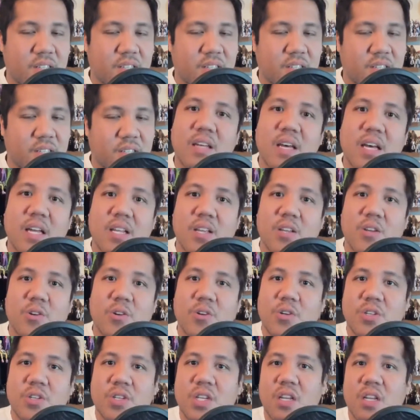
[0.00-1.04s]
then you're
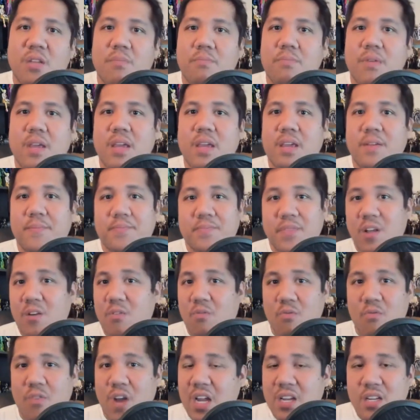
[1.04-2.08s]
just going to be
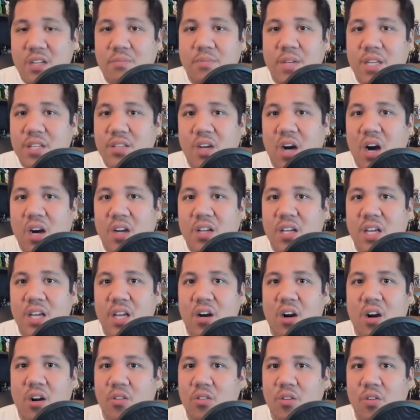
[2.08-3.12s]
randomly talking
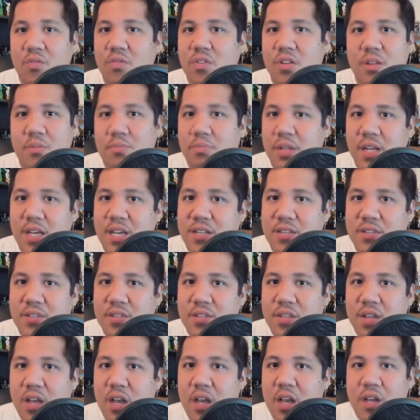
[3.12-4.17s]
all over the
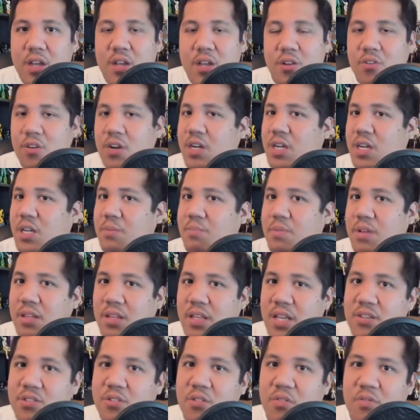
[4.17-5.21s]
place. You're not going to be
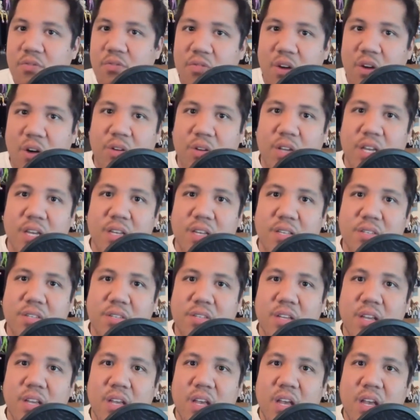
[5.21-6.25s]
laser
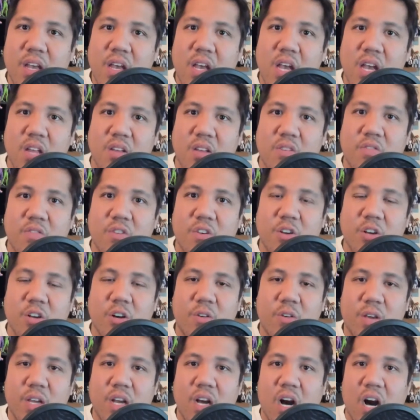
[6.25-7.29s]
focused. And if you're
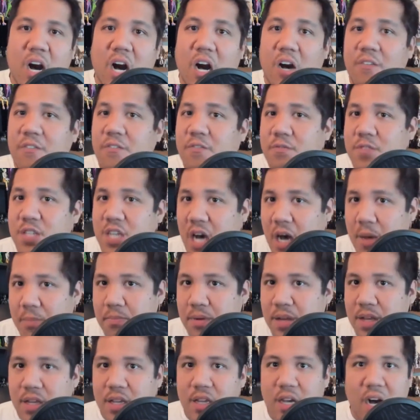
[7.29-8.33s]
going off
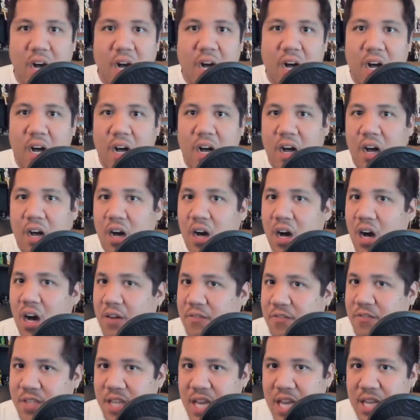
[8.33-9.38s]
topic, off
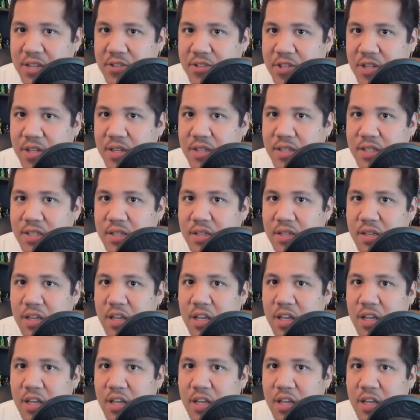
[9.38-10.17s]
tangent,